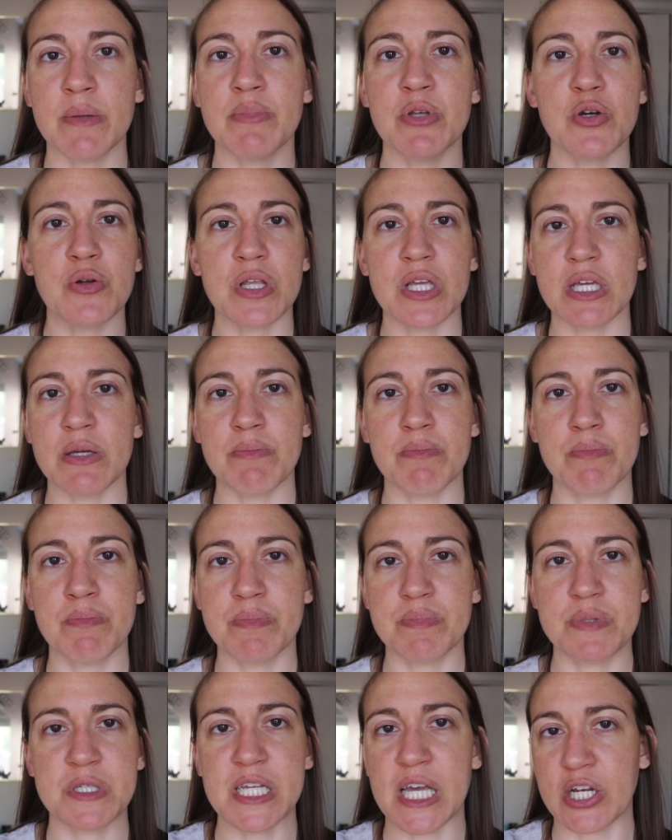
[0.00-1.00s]
beauty
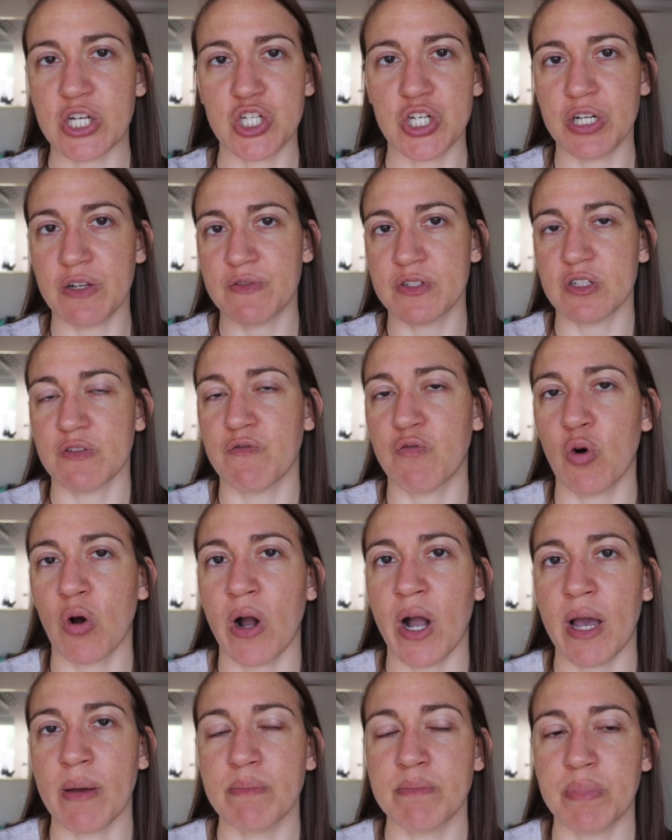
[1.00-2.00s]
section of
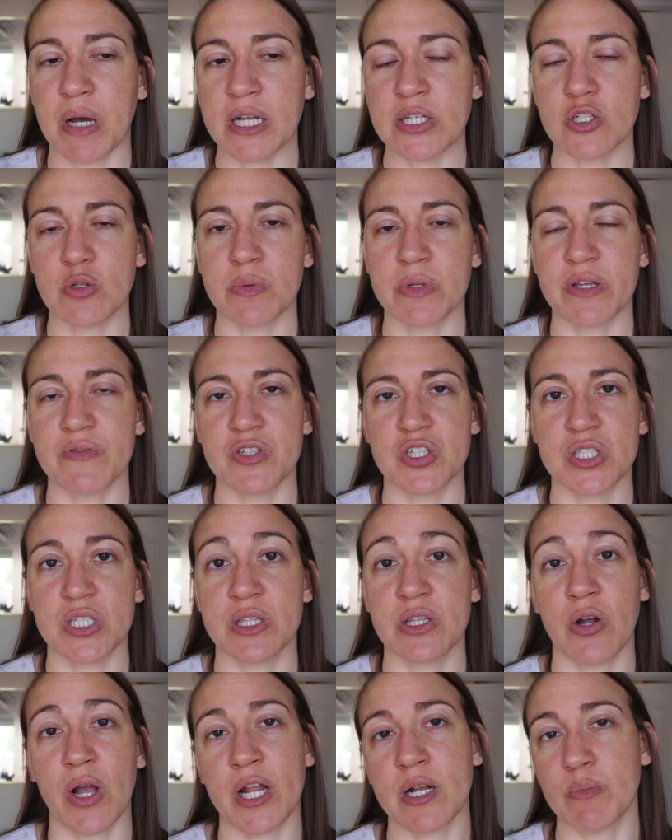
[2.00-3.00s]
Sephora, I do believe she's in there.